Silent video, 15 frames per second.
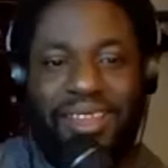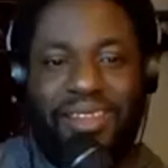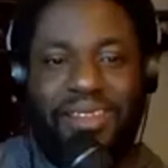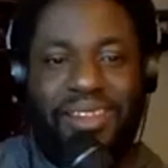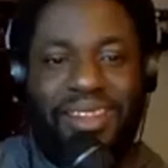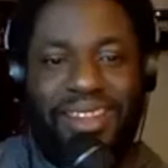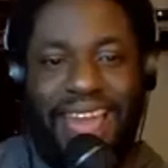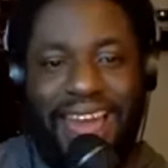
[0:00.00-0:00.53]

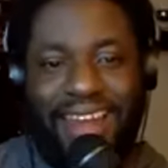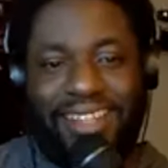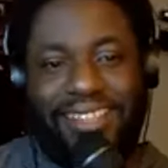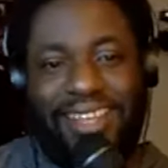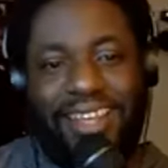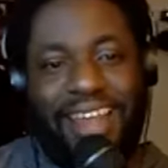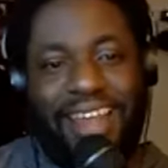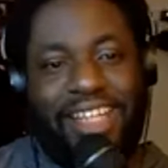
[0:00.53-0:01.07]
Dallas
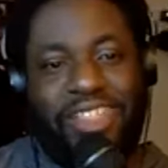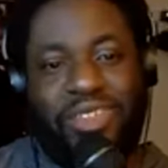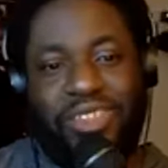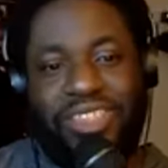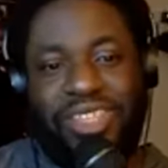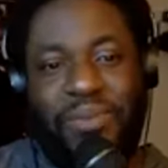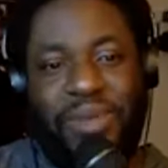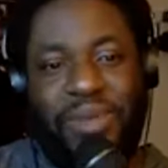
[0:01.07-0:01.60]
Theological
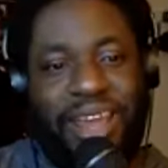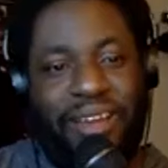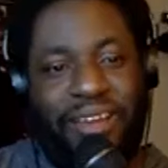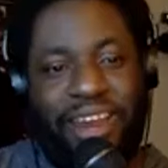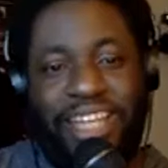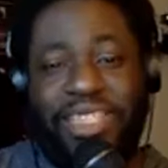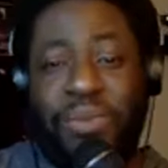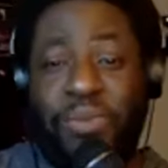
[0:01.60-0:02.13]
Seminary.
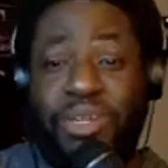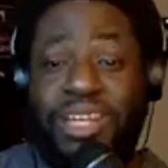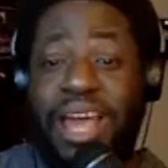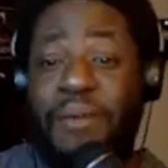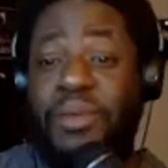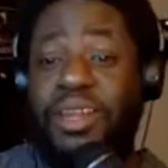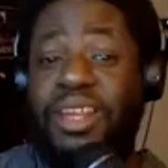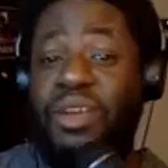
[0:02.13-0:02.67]
That's a
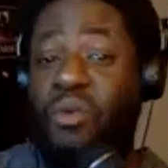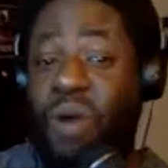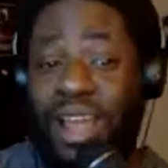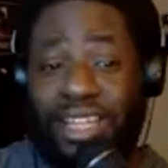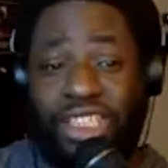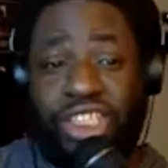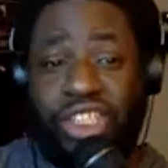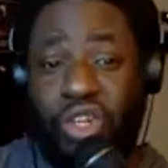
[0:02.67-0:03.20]
predominantly
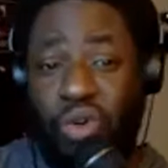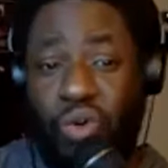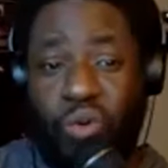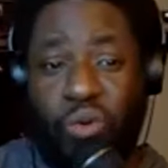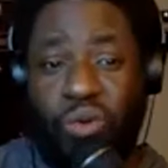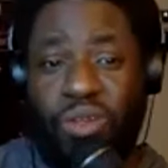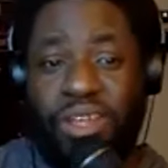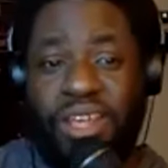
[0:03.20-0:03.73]
white
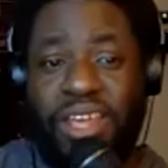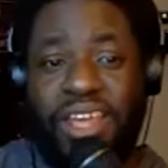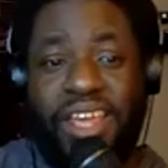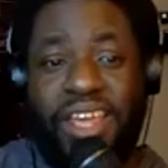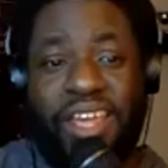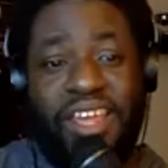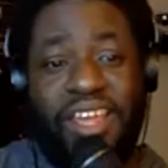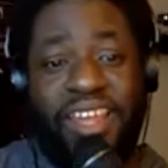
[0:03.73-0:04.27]
school.
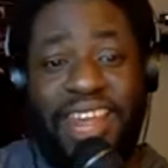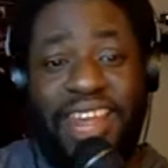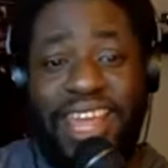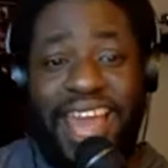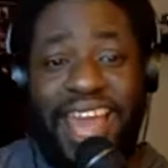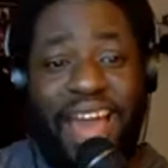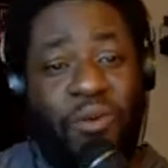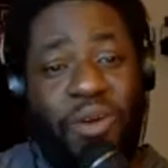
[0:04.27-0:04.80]
They
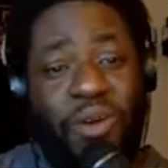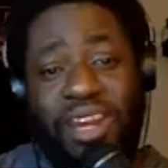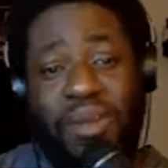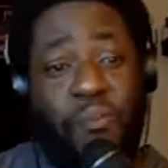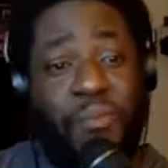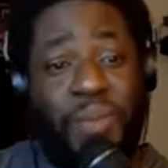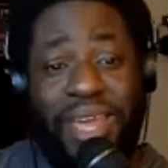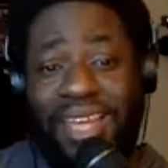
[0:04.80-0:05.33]
got one of the
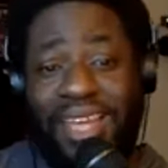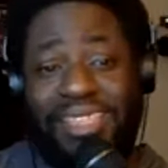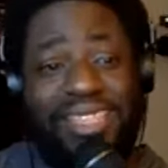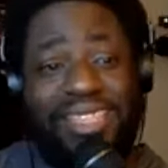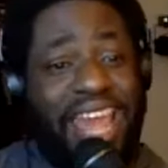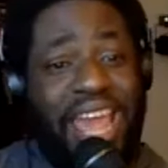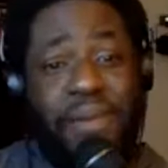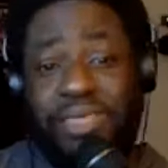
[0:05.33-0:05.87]
biggest
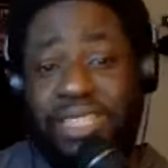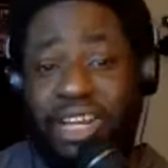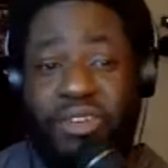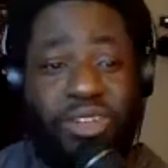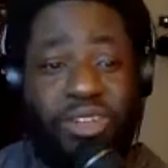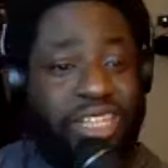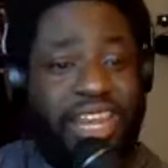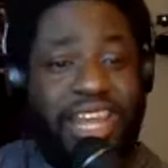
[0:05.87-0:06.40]
names in
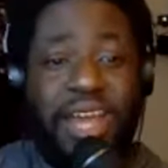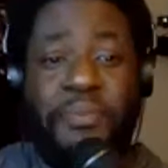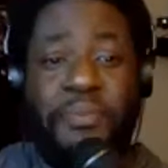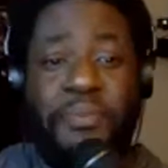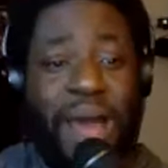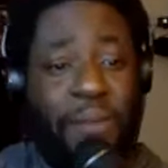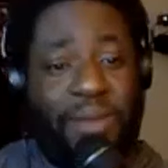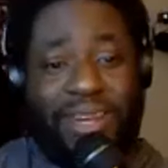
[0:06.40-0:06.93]
Christian hip
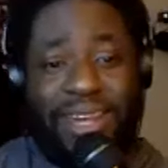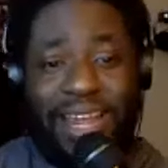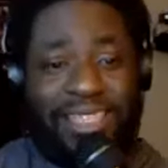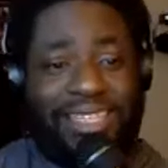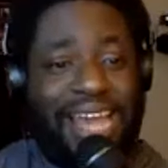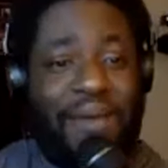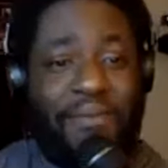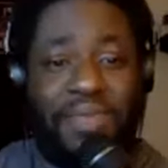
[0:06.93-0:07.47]
hop at that
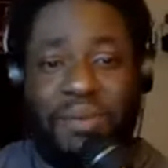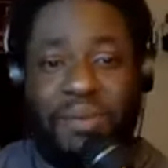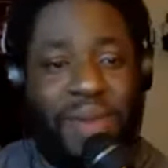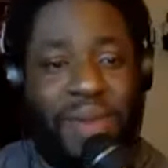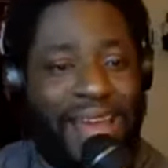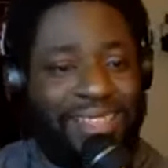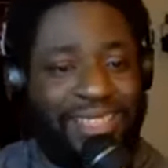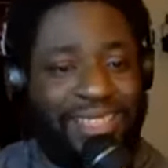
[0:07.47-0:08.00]
time, the
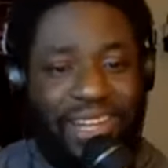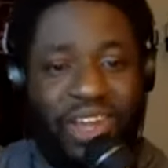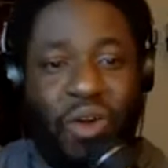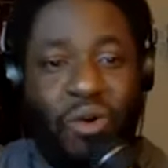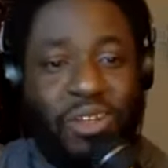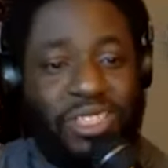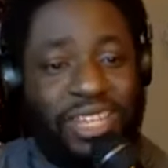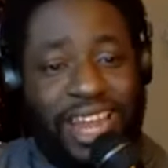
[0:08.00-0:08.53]
ambassador,
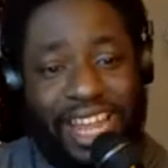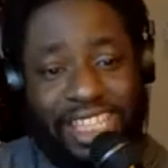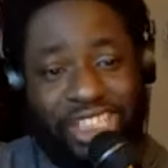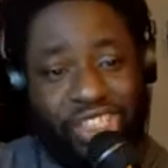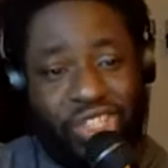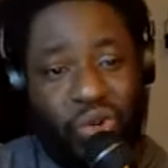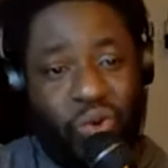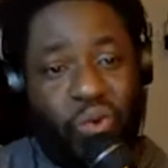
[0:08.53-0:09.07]
going to that
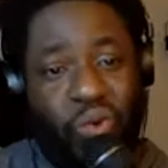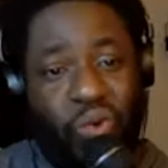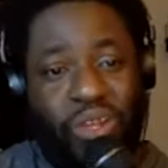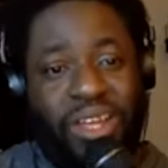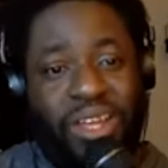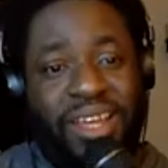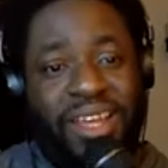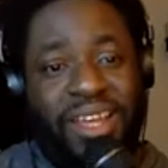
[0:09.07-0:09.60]
school.
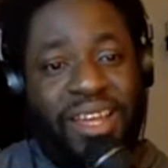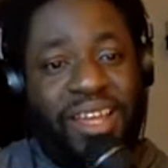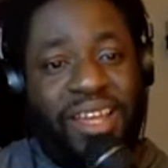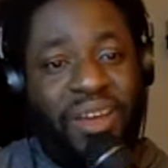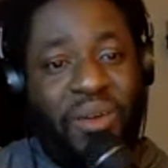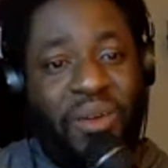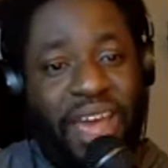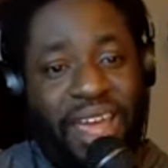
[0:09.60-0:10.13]

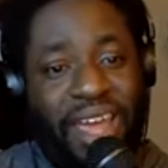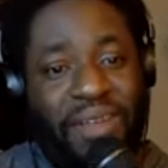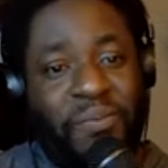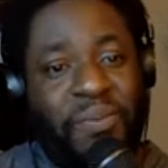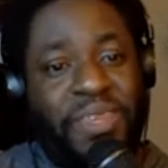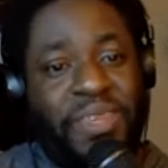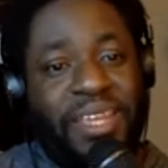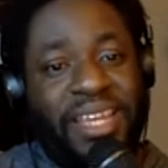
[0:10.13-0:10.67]
Okay.
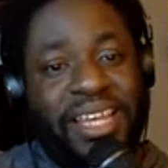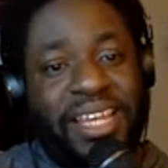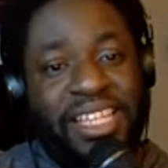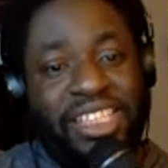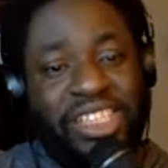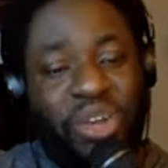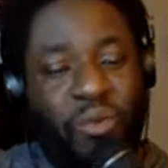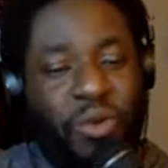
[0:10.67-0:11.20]

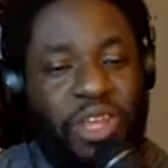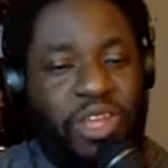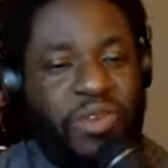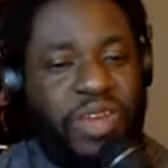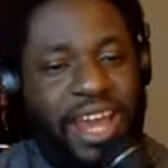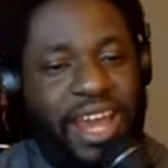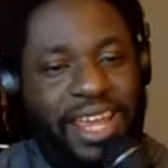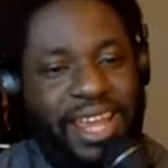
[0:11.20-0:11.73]
So when you
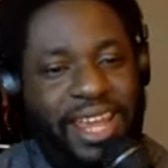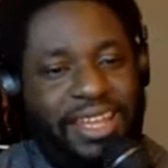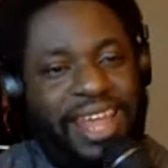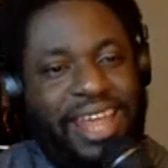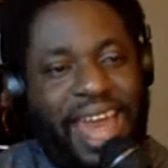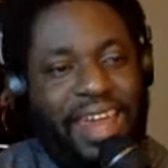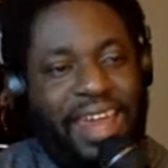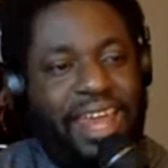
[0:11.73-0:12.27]
kind of get
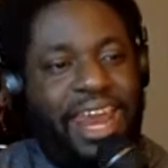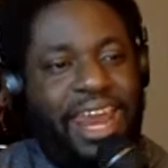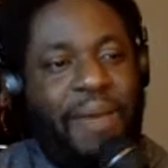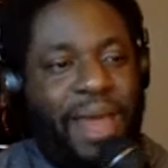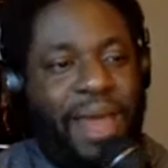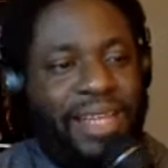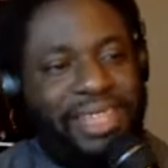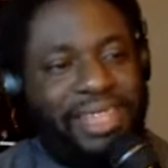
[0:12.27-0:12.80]
that, and I'm
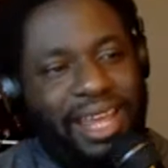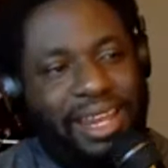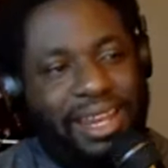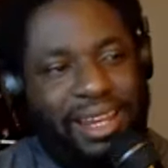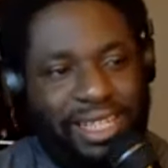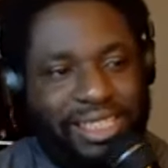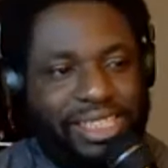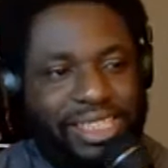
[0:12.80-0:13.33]
not saying that
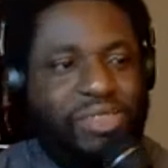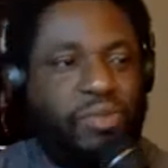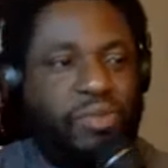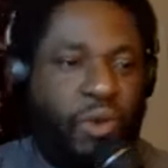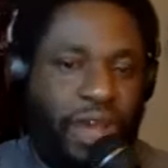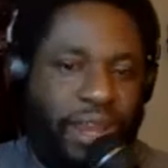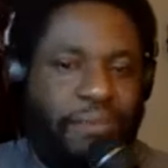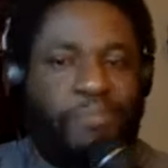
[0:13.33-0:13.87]
this is
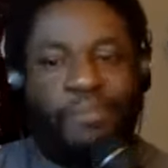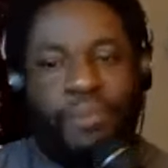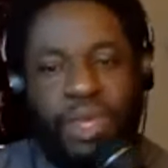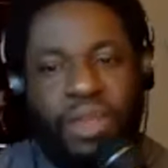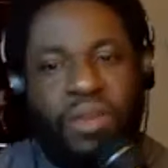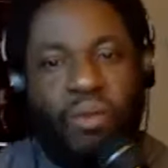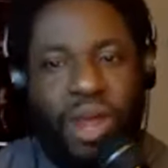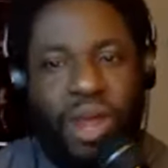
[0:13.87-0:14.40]
what
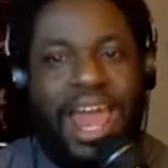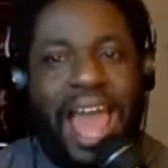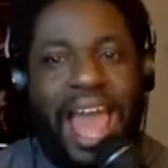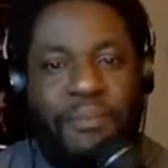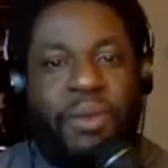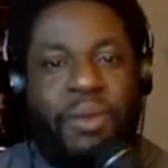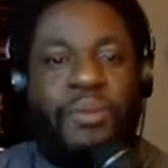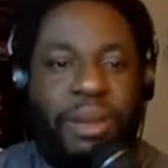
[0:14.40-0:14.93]
what
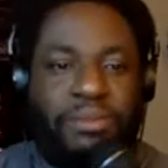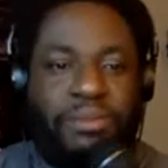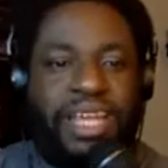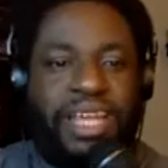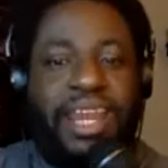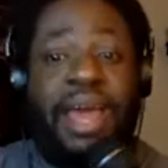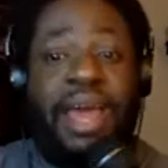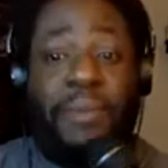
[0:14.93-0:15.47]
happened, but I'm
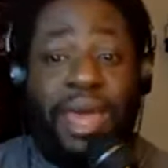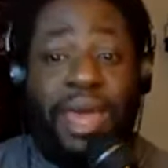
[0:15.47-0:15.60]
saying I'm, yeah, yeah, yeah.